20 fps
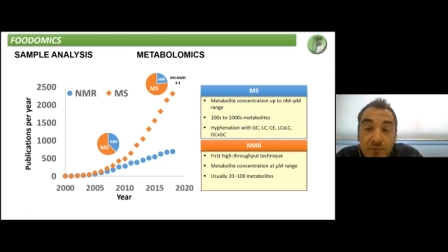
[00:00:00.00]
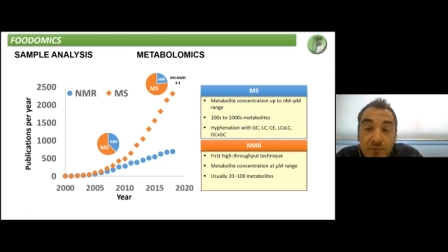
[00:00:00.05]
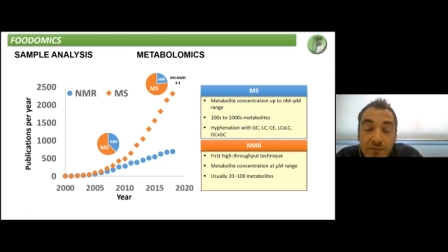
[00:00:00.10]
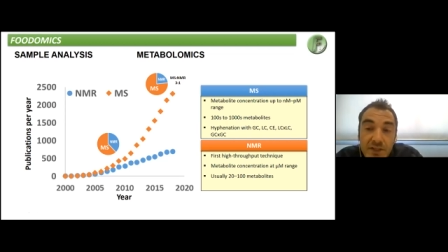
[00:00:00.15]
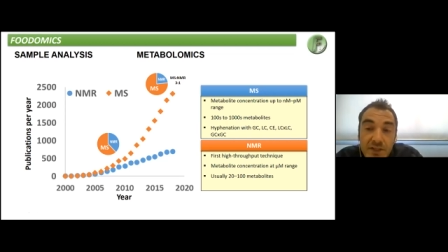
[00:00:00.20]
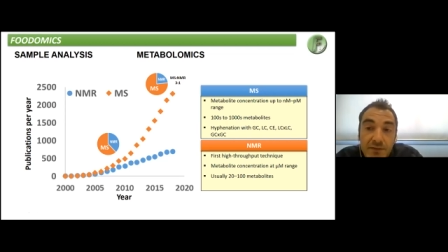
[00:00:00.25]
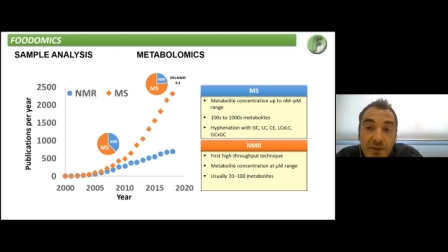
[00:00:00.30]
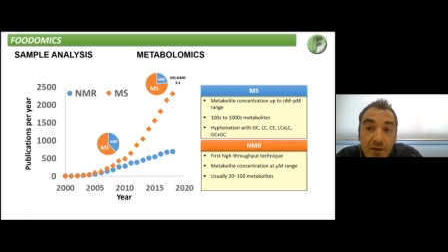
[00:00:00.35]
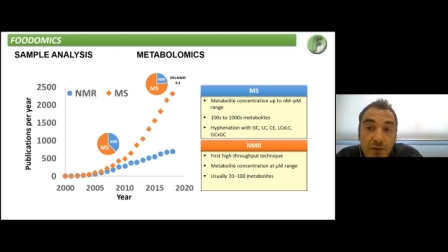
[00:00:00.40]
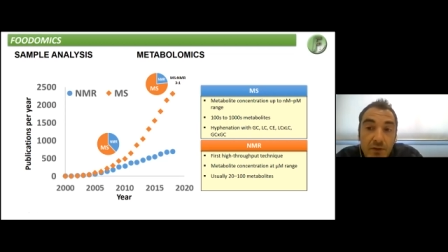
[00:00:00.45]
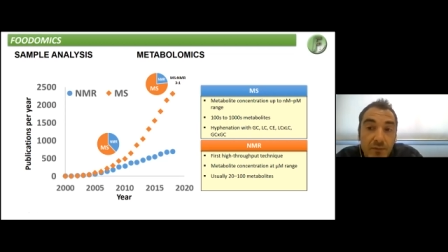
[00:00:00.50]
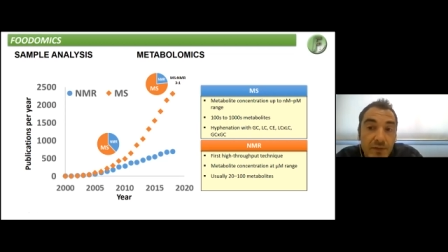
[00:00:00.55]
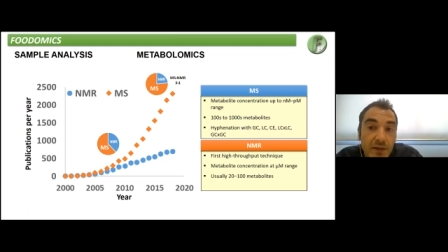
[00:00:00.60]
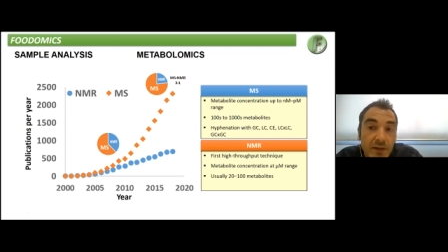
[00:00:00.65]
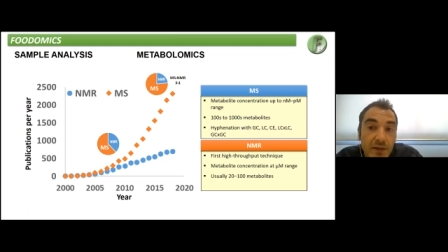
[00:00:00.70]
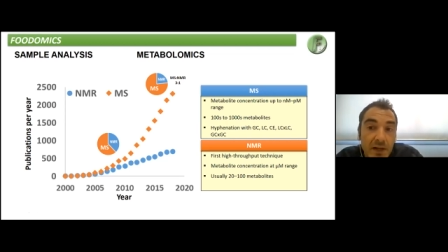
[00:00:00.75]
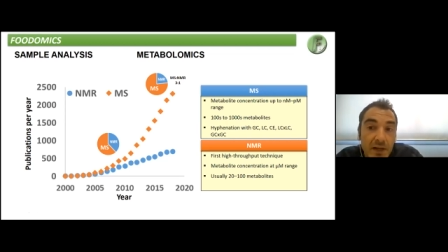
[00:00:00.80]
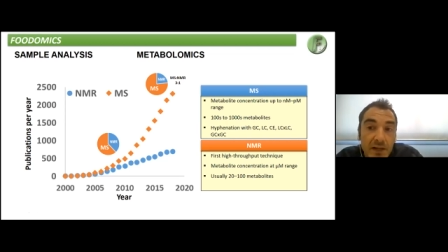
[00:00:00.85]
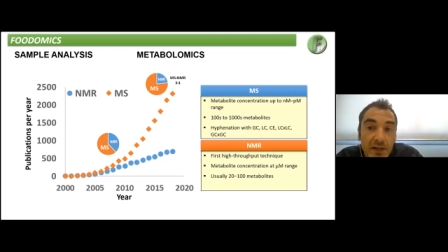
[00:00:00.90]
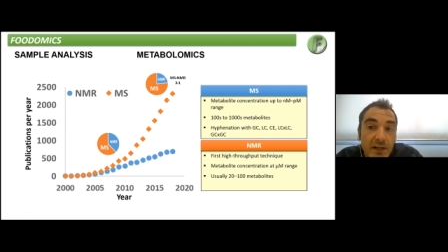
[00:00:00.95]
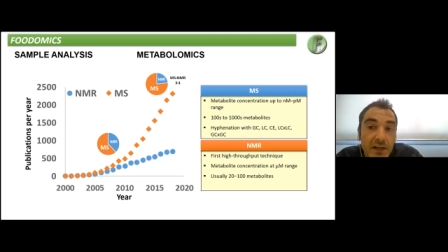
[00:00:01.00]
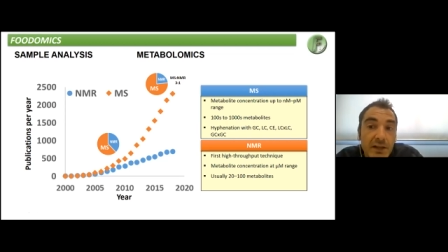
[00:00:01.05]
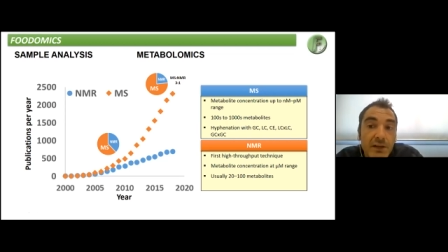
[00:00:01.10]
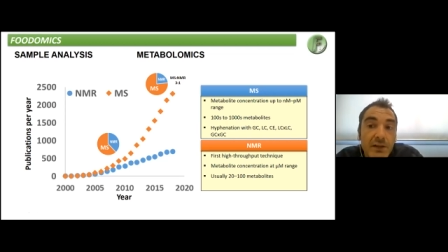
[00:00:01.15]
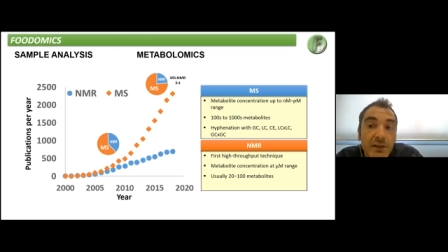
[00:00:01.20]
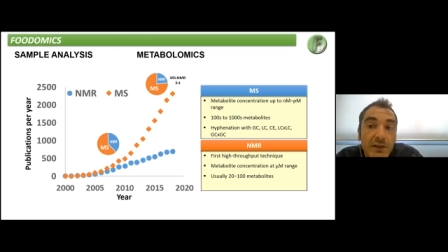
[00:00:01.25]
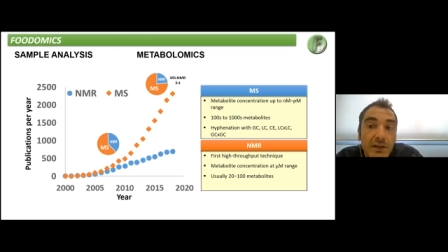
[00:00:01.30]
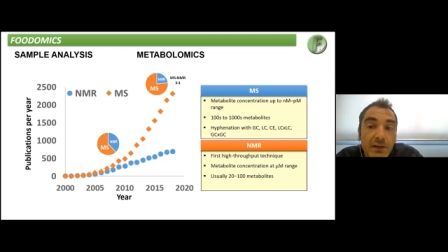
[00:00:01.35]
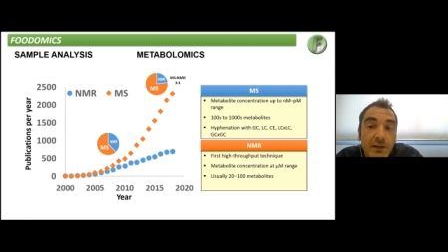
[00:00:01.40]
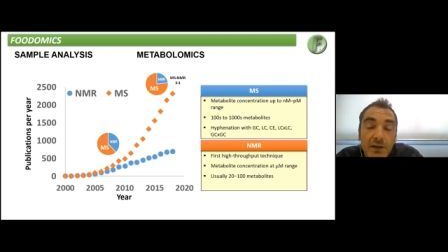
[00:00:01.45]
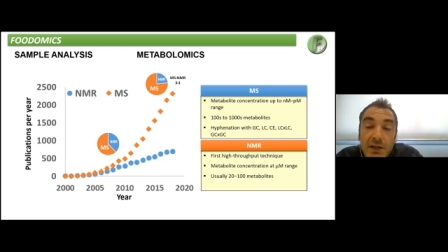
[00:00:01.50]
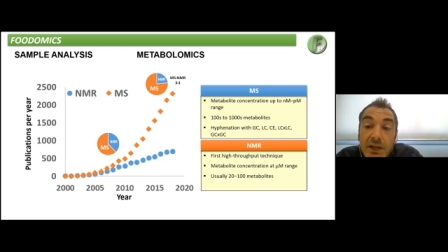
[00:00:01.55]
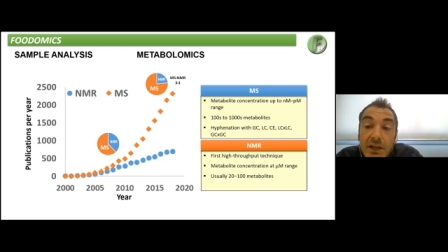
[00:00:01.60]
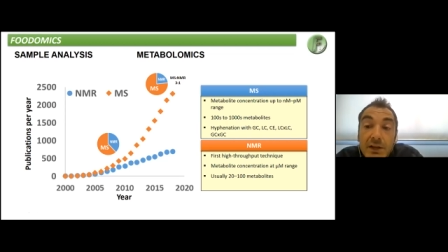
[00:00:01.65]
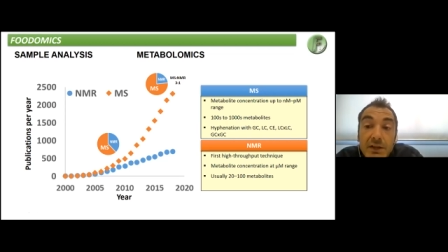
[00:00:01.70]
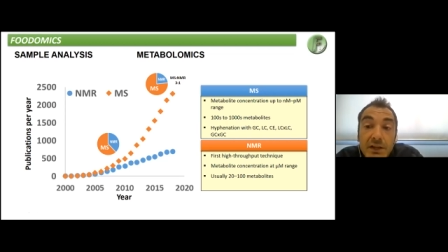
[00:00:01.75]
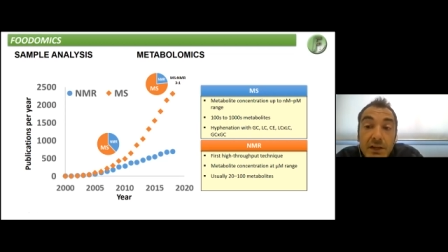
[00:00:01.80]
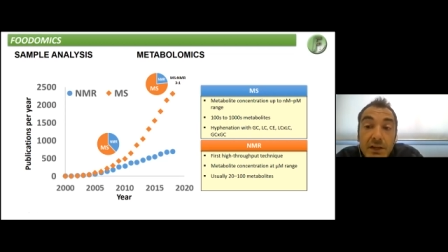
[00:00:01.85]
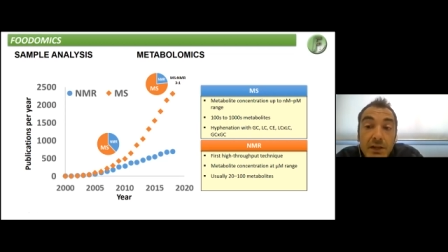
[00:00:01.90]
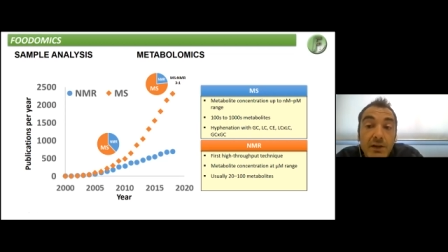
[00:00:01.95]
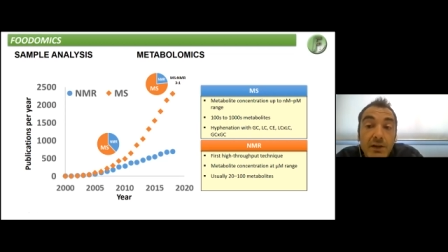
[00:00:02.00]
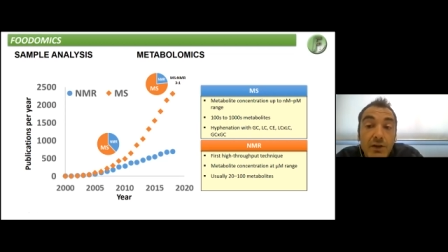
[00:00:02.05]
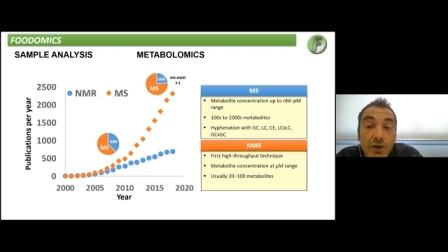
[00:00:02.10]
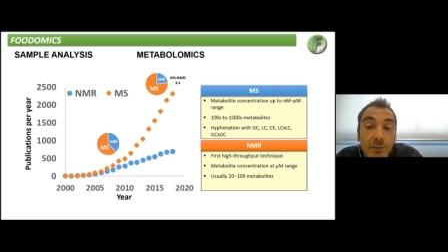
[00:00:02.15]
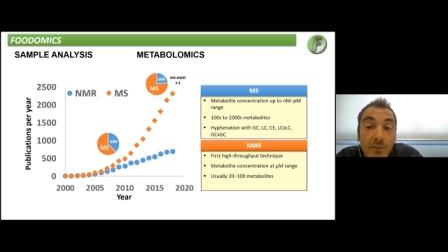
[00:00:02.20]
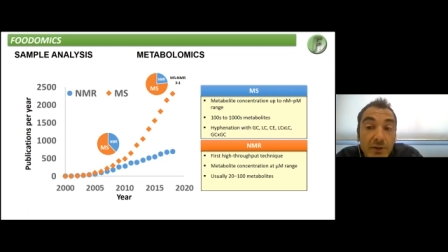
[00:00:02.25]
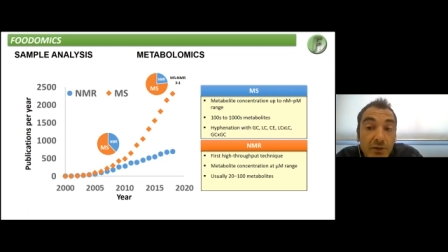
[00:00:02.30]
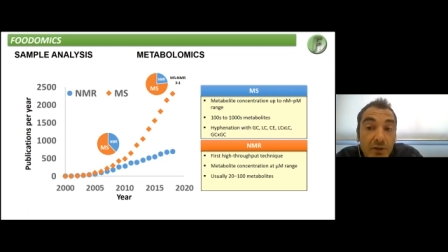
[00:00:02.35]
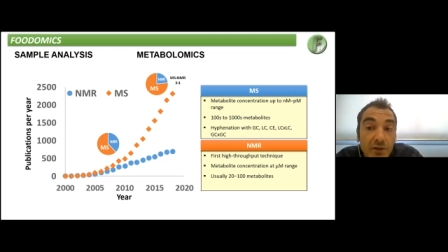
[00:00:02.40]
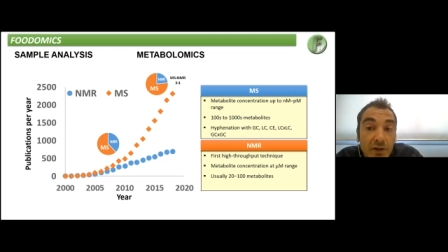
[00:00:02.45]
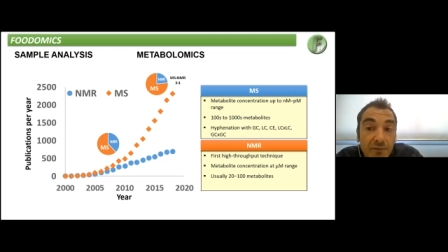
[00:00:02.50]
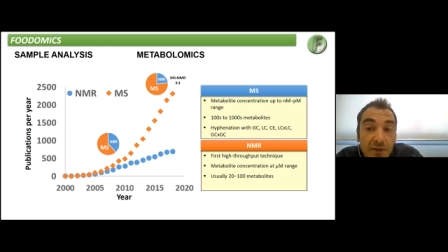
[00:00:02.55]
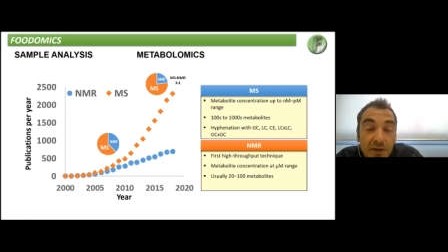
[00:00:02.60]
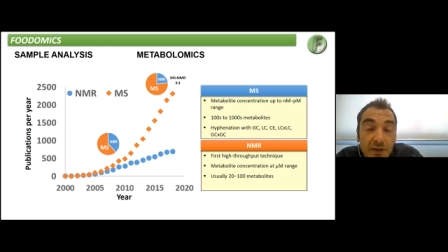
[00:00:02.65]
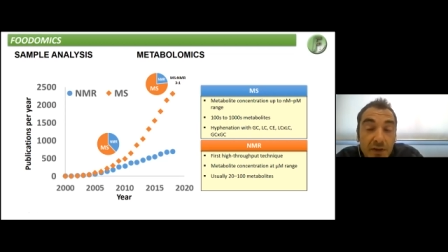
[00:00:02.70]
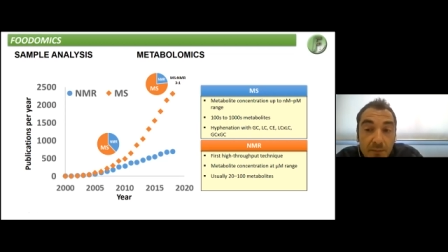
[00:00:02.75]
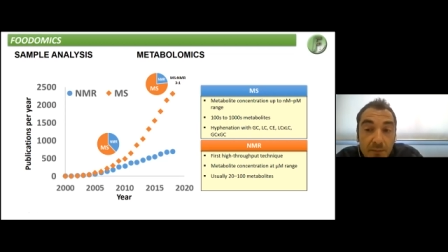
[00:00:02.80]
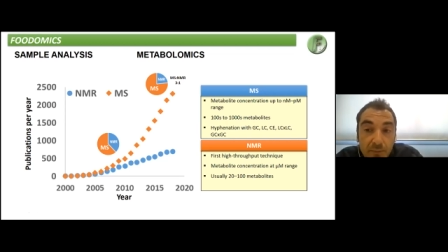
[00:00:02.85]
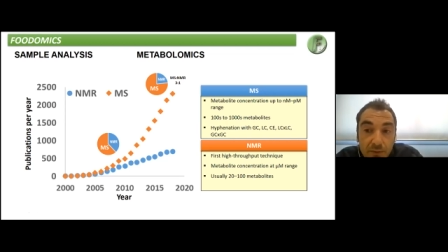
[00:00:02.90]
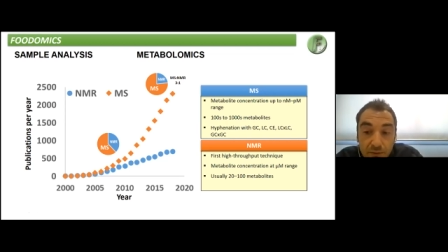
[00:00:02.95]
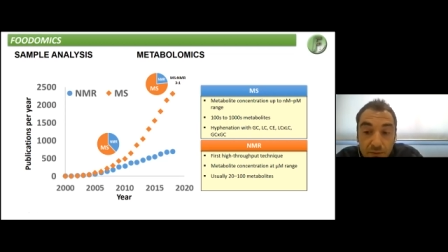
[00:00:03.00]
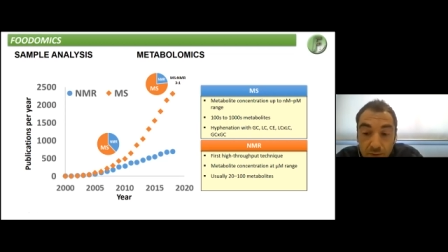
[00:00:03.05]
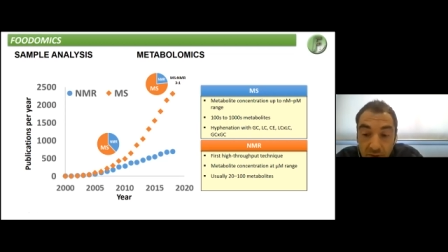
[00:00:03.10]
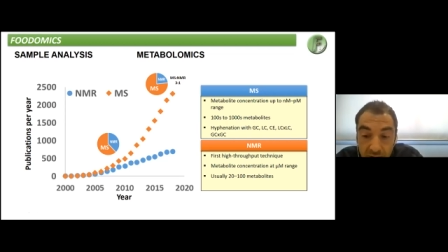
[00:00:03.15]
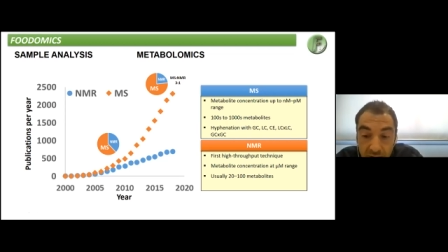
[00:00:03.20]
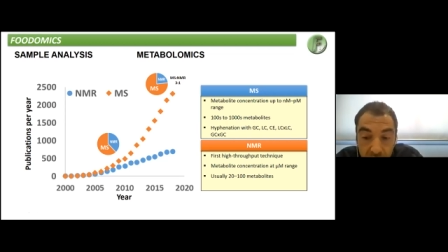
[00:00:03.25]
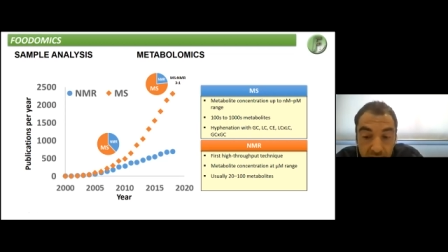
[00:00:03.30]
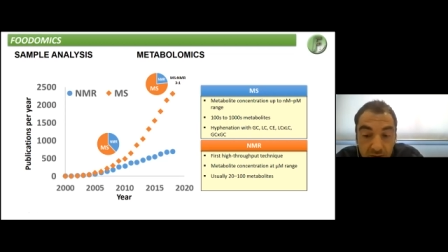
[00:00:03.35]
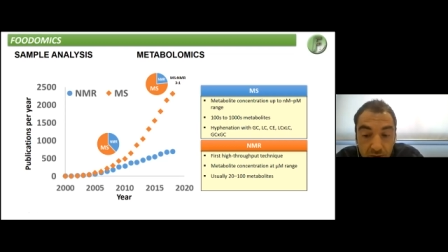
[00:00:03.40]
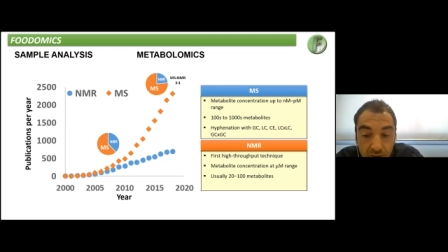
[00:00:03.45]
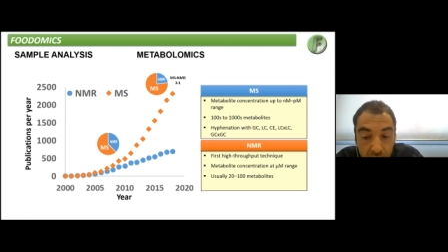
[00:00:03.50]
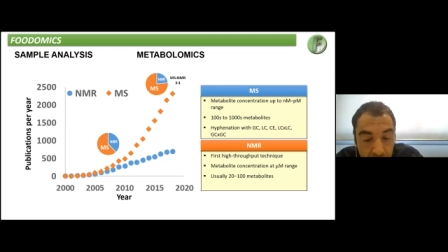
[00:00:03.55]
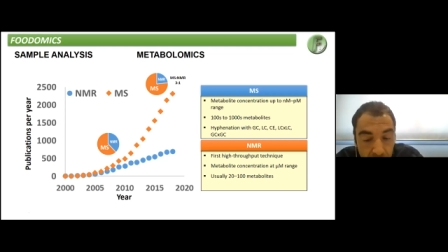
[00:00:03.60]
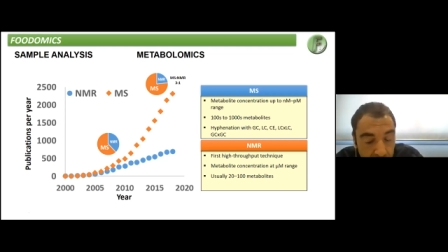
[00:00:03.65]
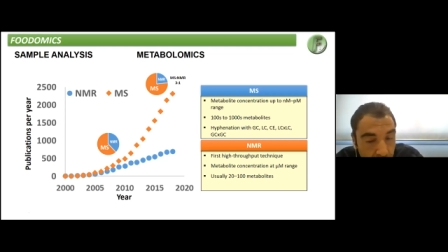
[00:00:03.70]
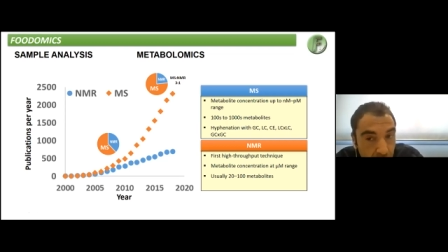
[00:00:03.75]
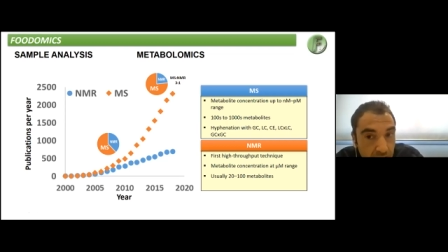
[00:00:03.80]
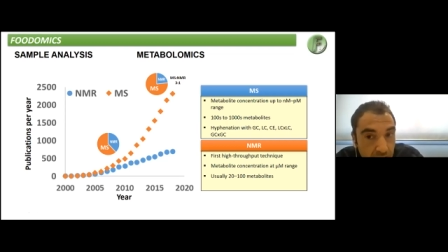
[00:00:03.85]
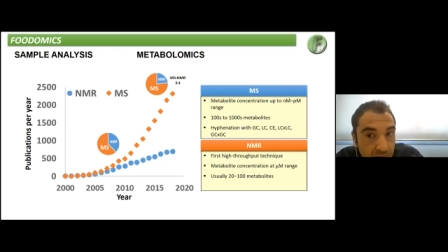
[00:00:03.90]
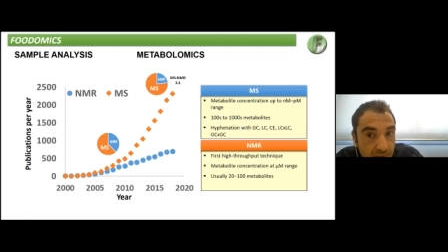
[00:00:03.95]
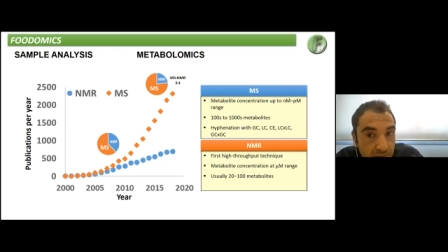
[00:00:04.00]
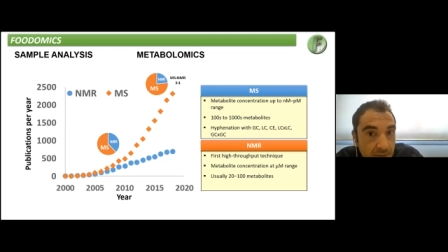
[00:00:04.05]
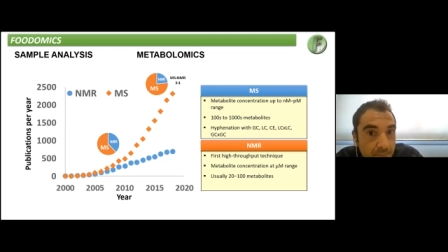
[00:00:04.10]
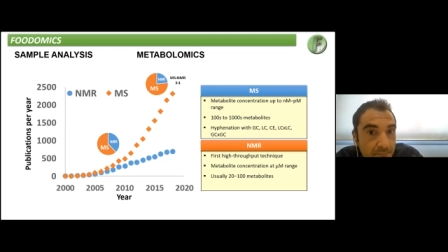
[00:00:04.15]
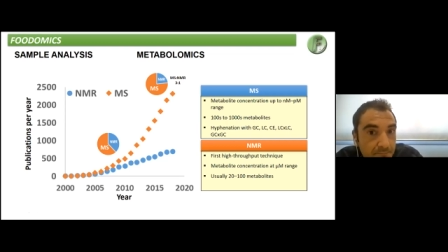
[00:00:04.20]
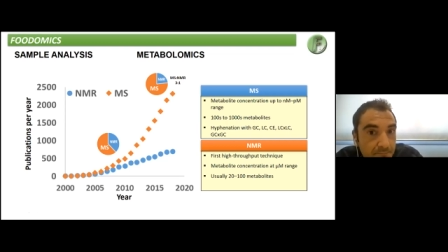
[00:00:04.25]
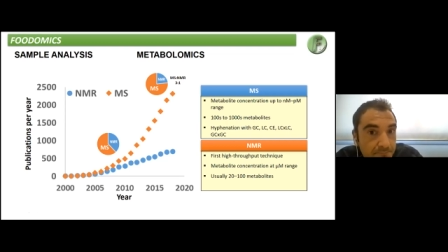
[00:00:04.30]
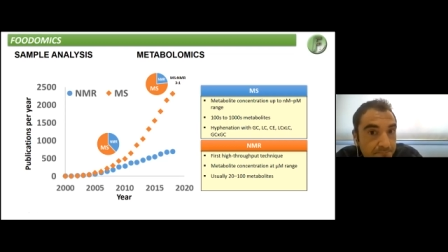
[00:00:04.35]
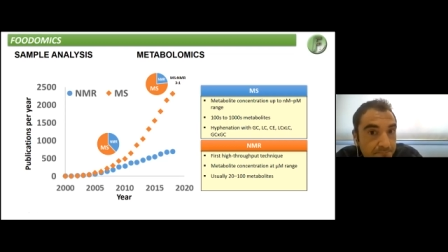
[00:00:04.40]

of several of them, like liquid, liquid chromatographic coupled to liquid chromatographic.